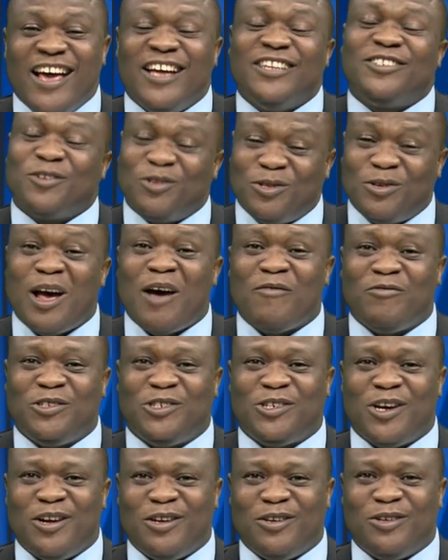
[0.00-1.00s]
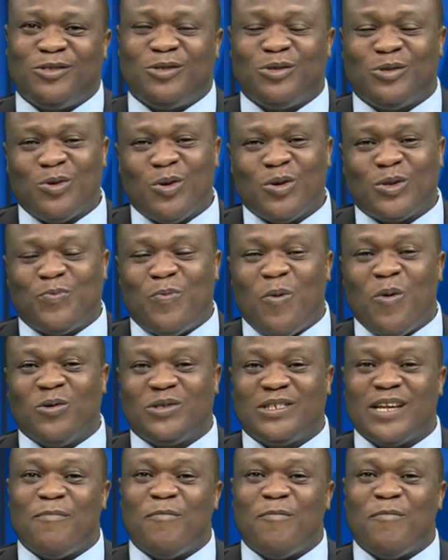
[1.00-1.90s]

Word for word: It's good to have you join us to talk sports.